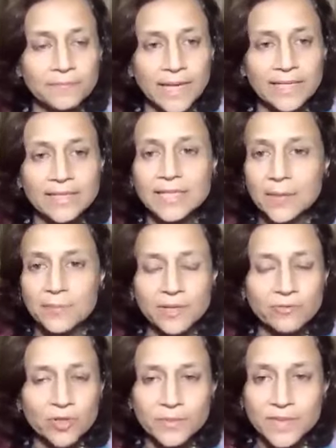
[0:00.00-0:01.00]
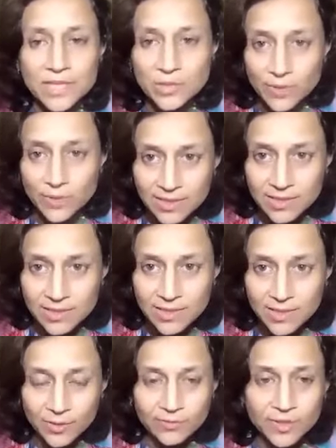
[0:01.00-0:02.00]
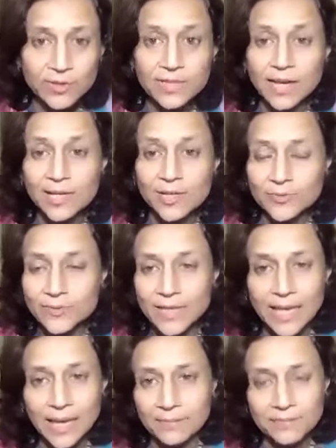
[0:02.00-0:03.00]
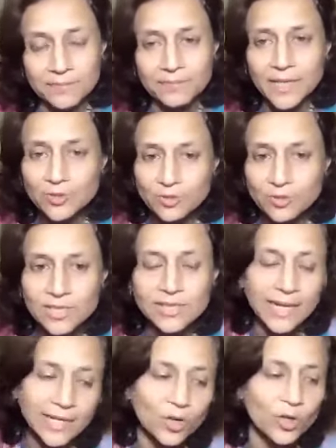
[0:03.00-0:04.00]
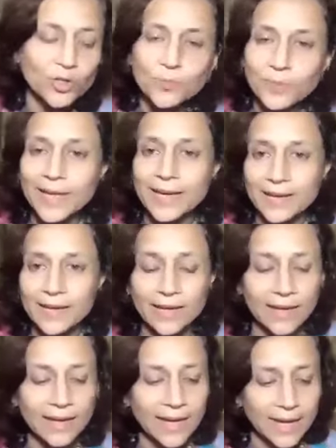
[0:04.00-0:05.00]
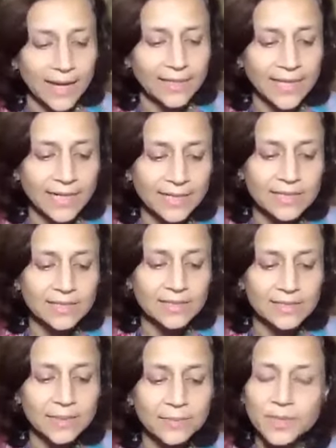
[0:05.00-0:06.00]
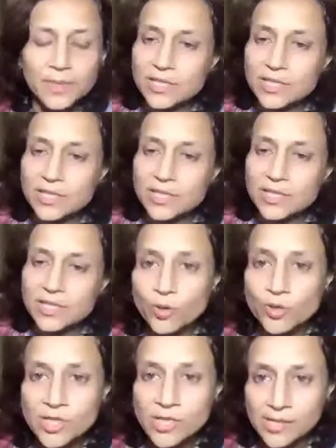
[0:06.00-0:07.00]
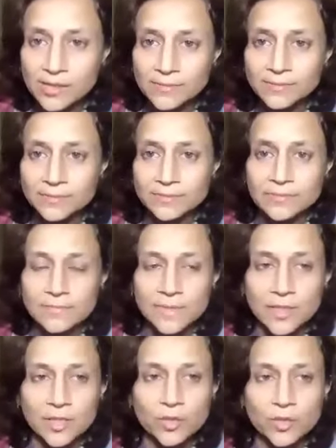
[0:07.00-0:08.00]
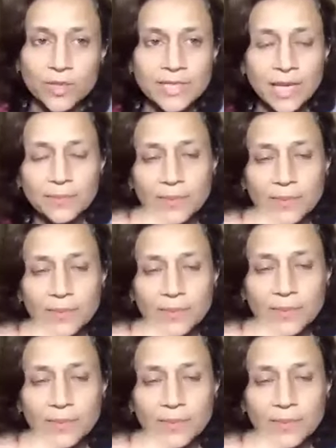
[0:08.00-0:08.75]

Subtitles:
escaping from the stress of the result of the game, that you decide not to play. And that is liberation or moksha. You escape into the